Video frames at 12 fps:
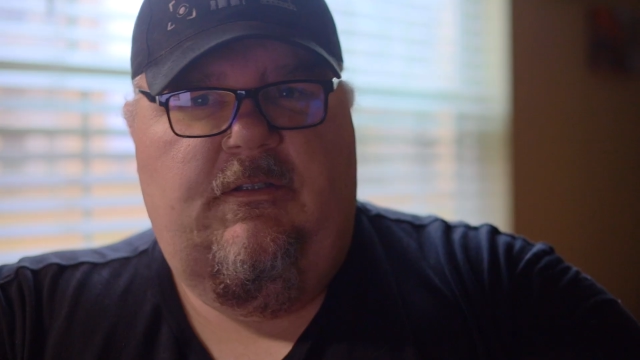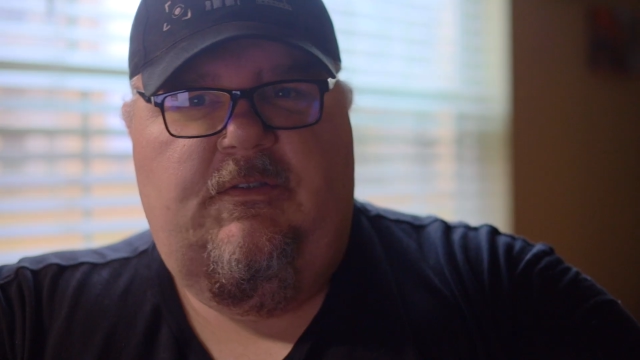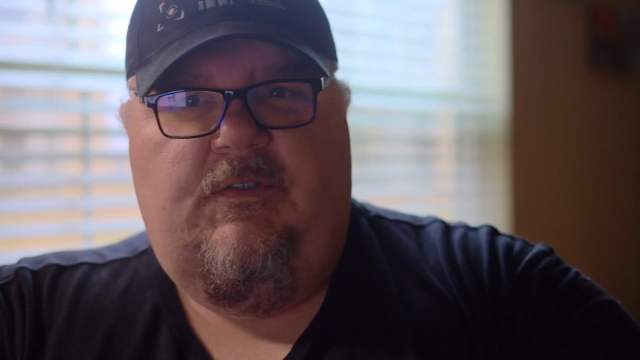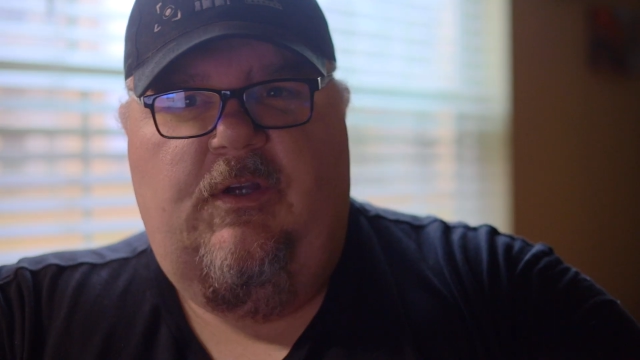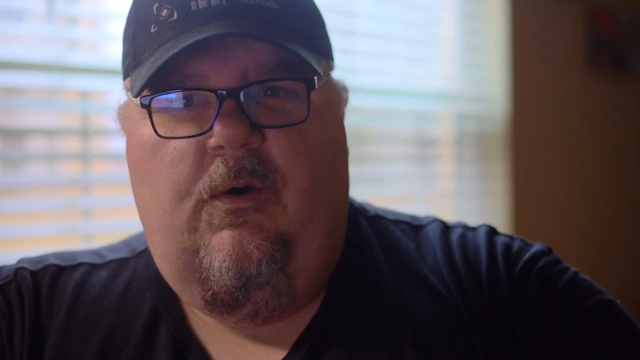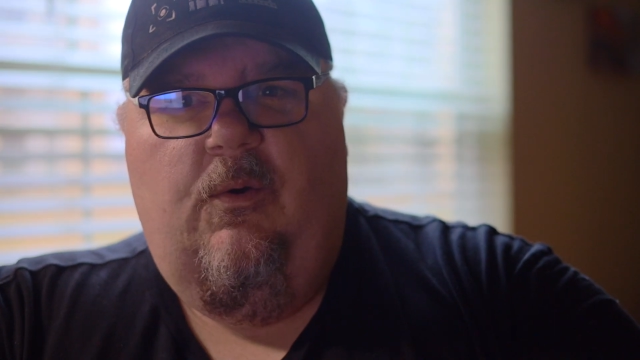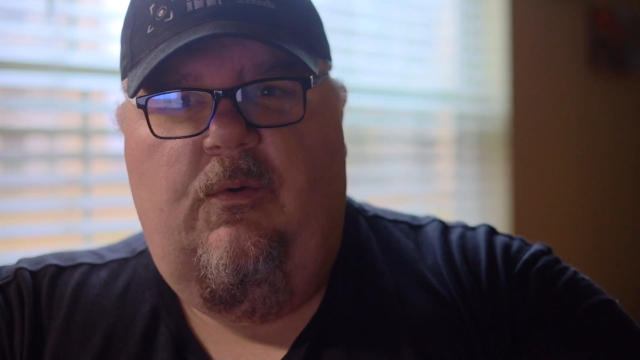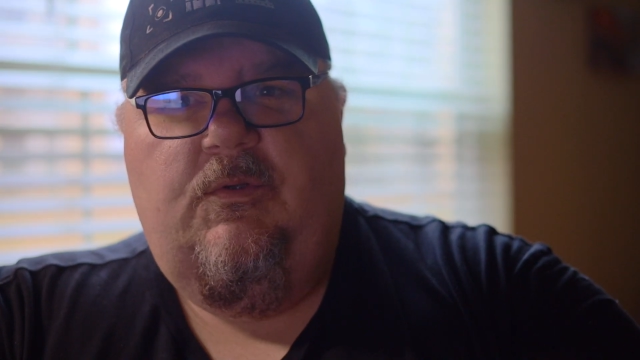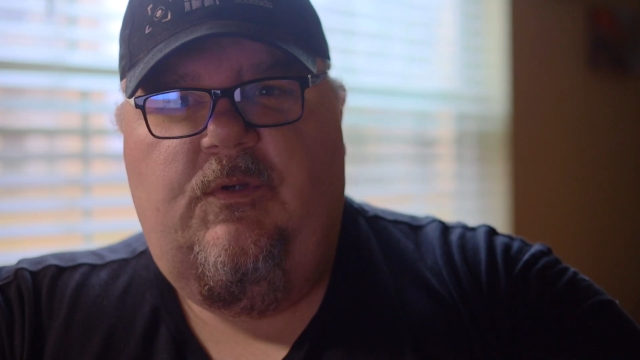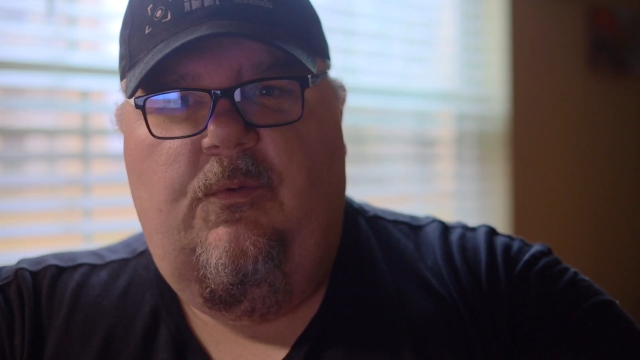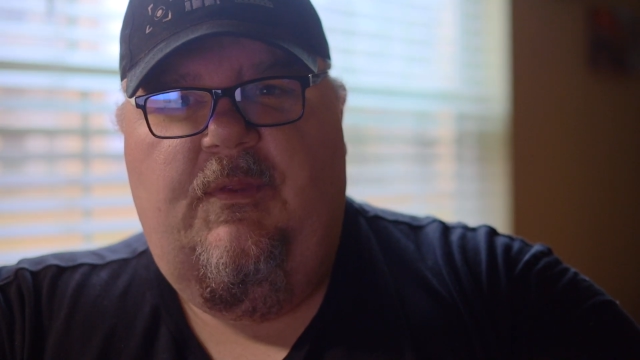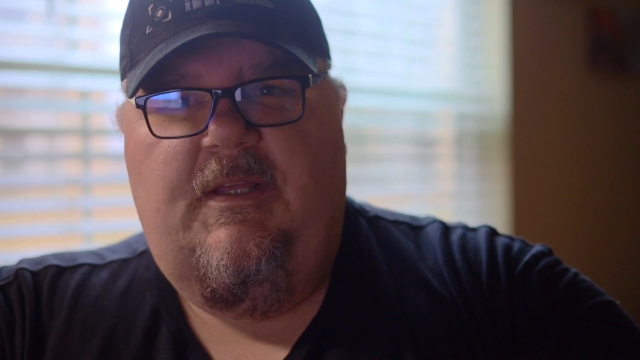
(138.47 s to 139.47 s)
So
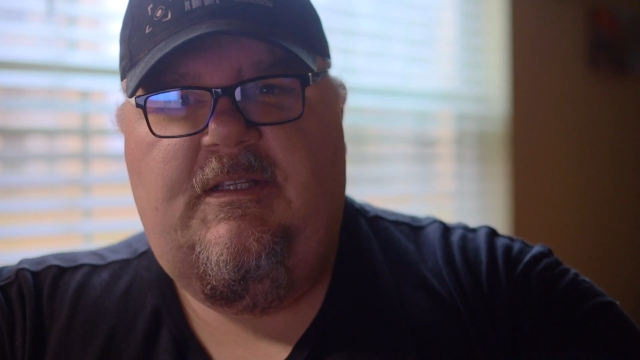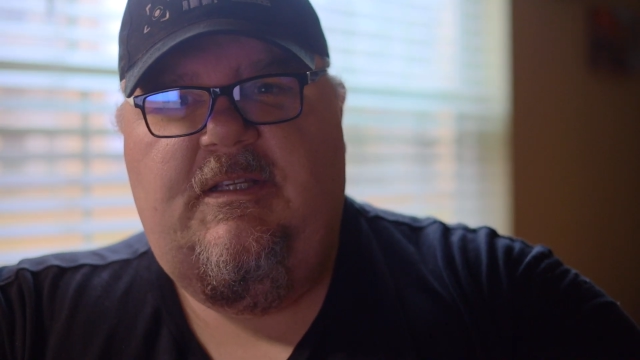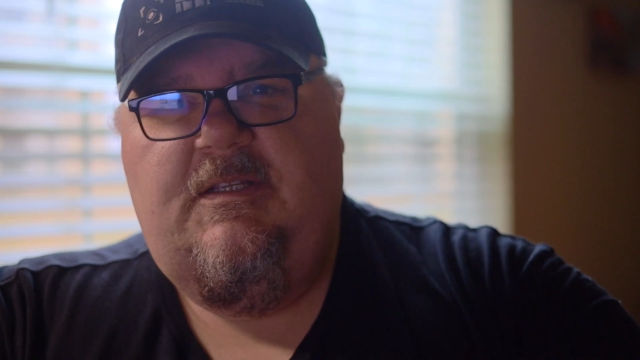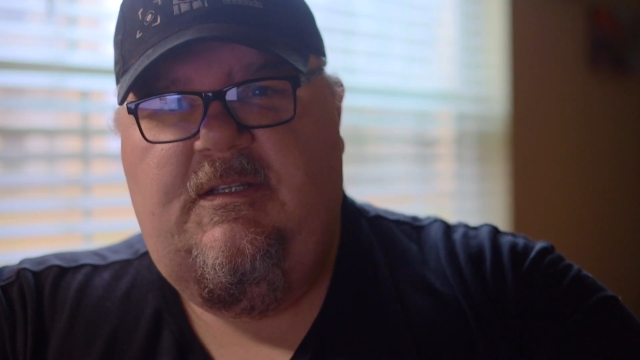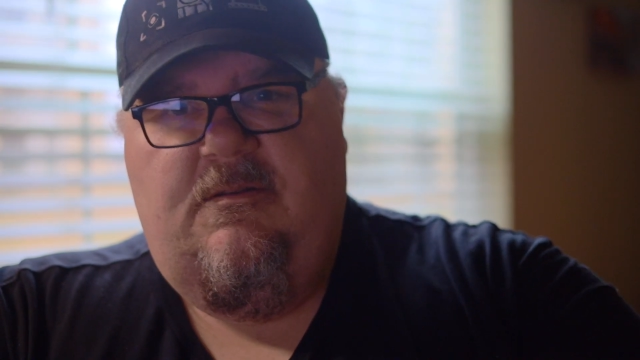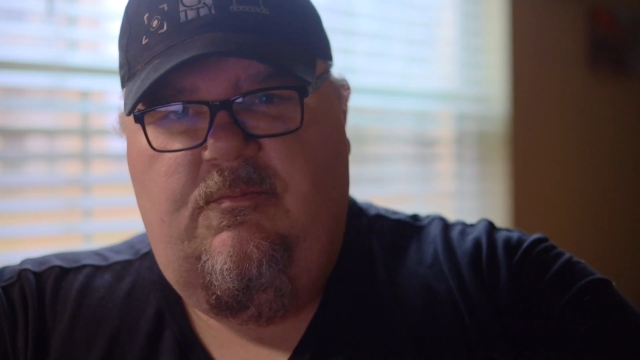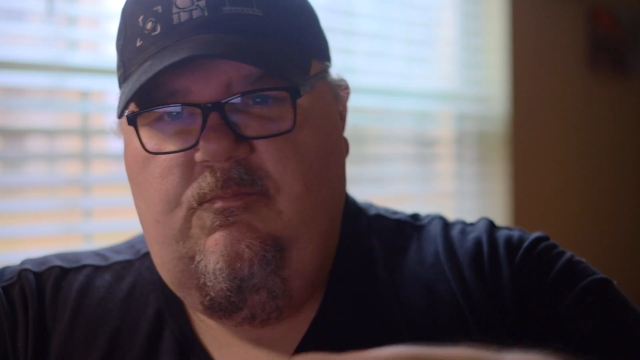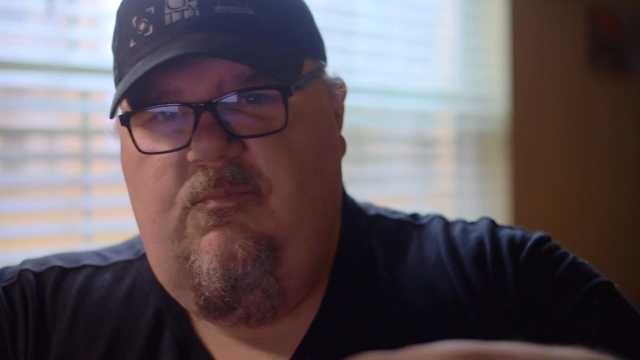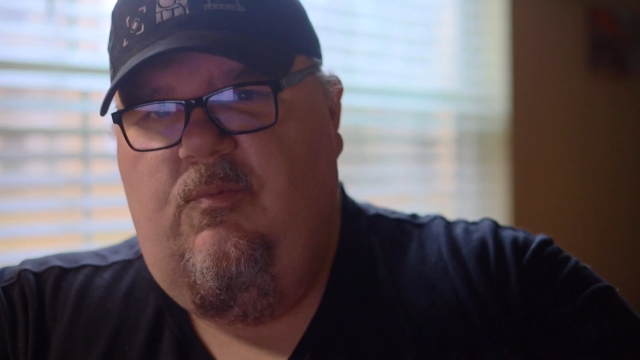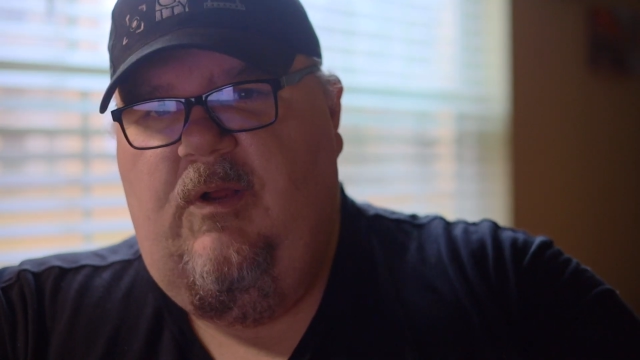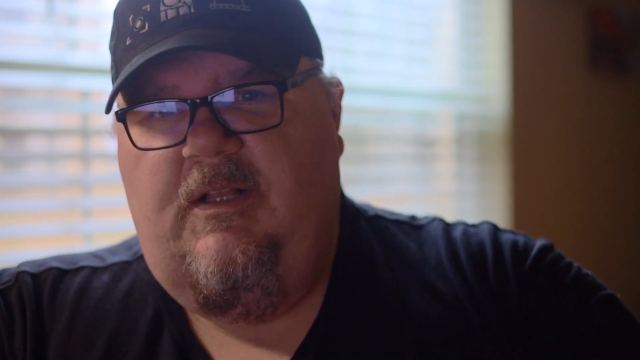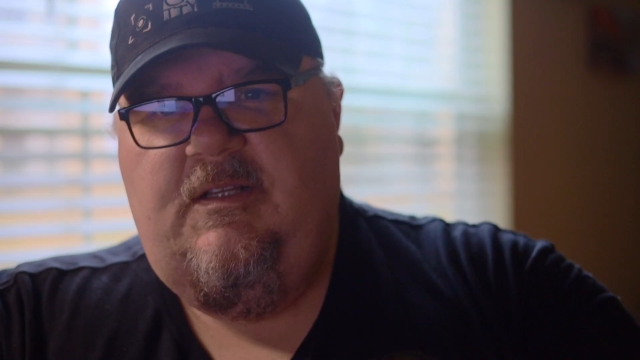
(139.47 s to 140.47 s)
this is
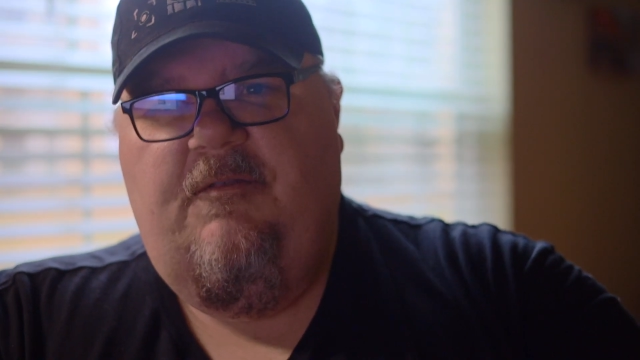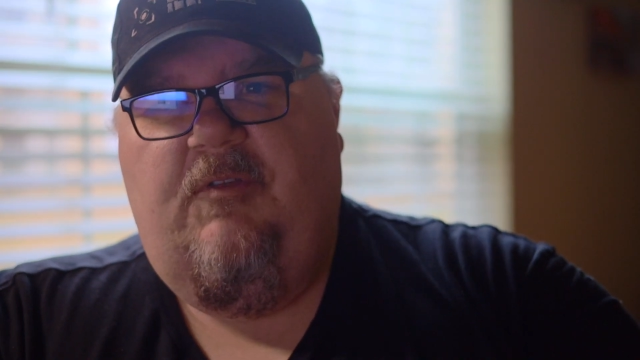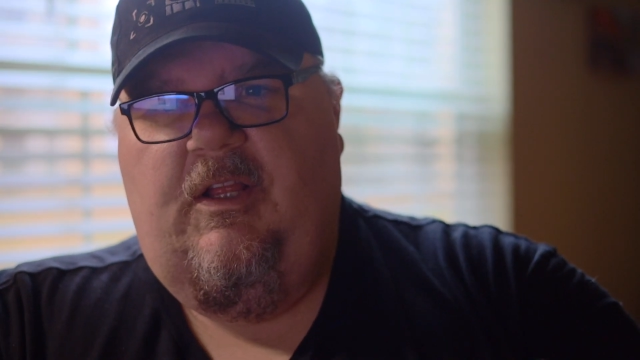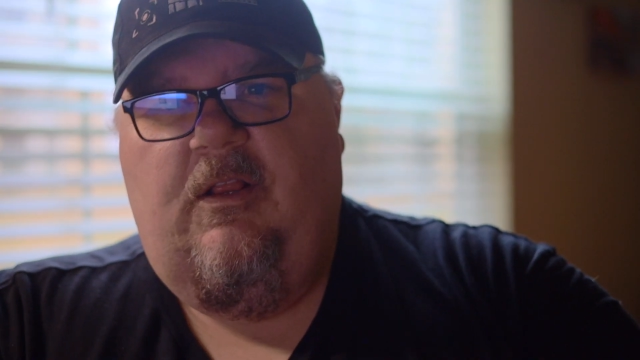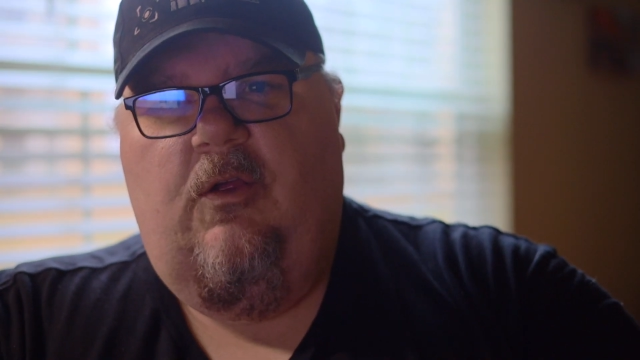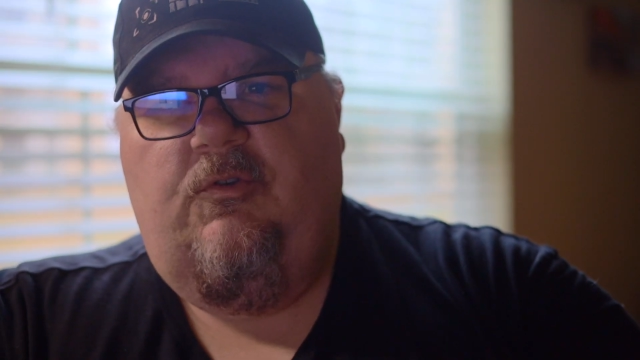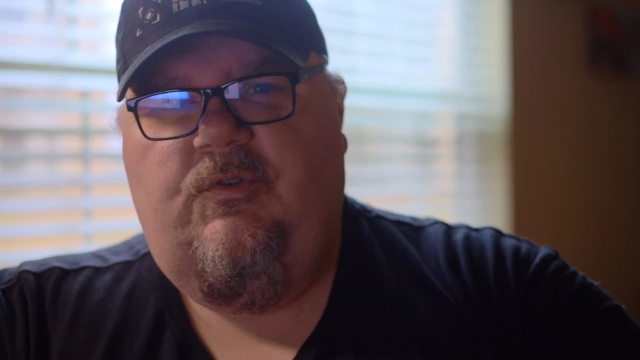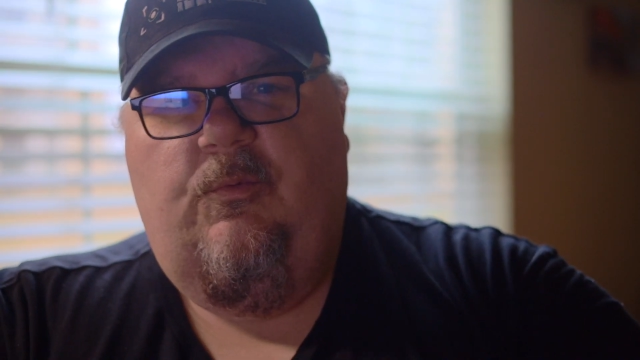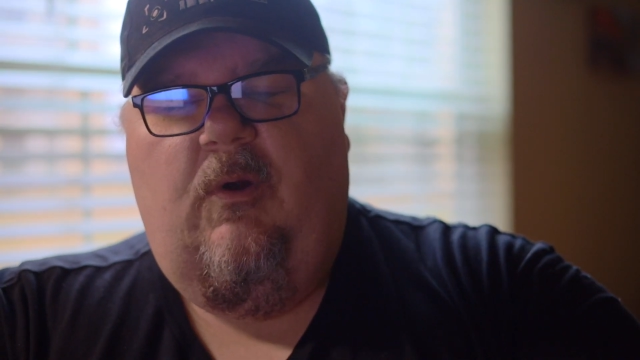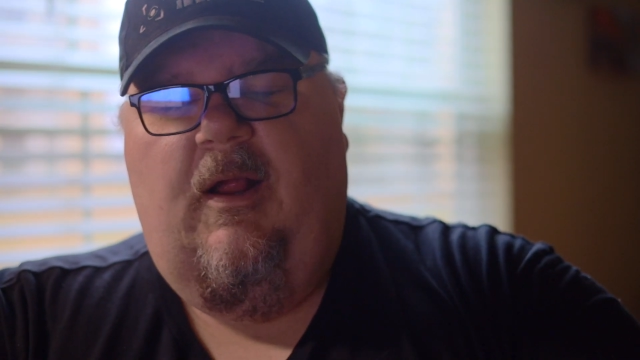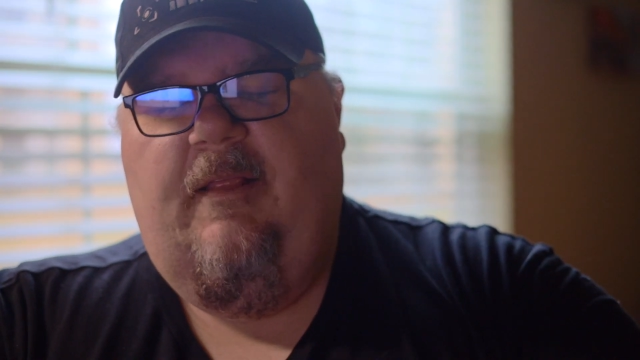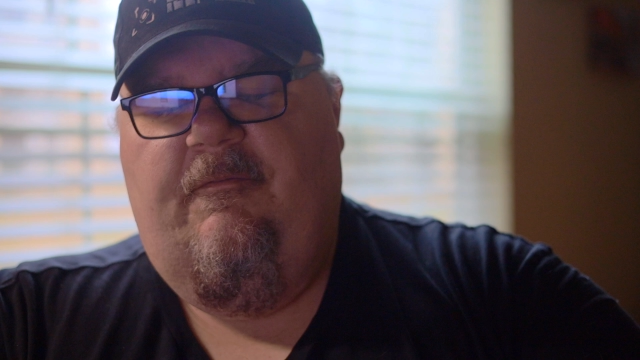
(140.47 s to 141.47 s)
relatively close to
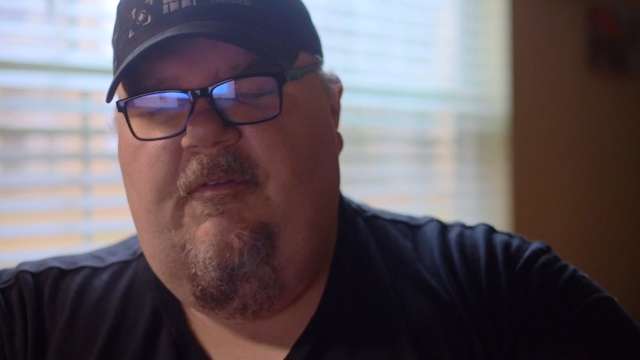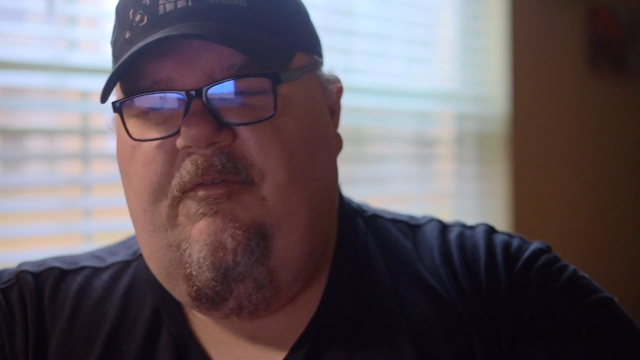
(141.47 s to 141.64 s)
where I live.